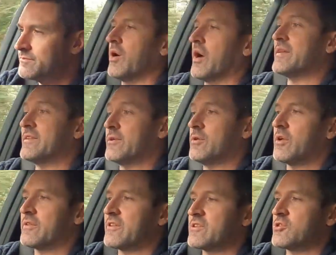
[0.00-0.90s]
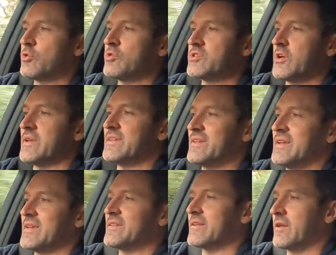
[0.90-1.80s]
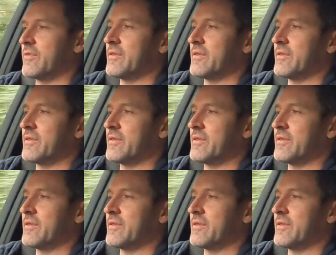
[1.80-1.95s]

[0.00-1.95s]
But I do lots of short journeys in this,